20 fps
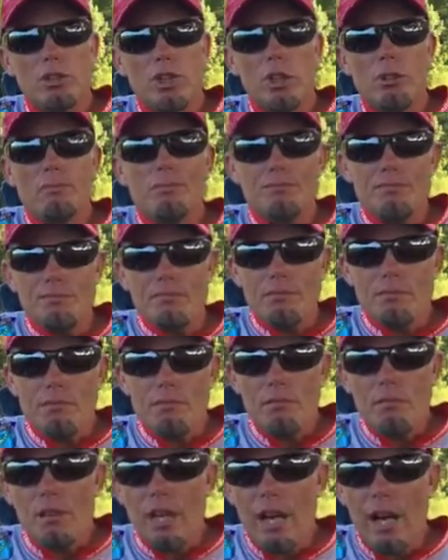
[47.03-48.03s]
go,
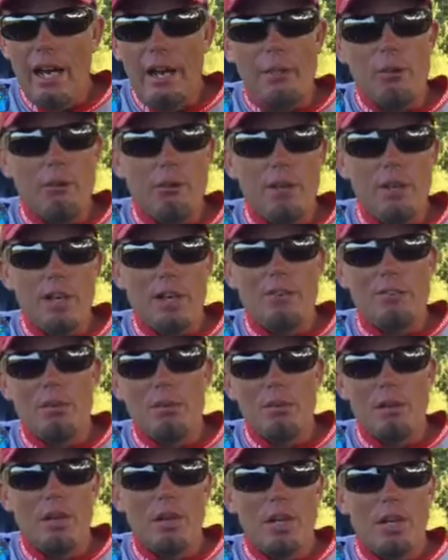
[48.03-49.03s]
I had three of
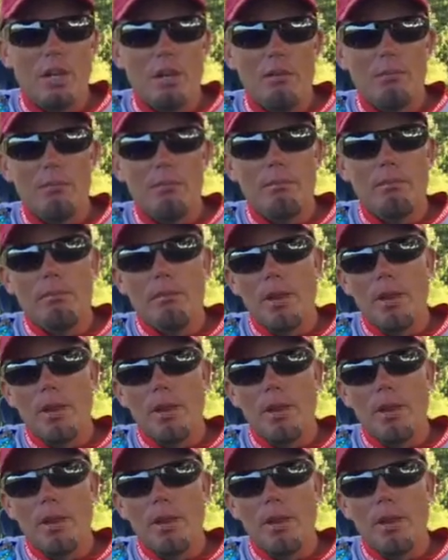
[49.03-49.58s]
them.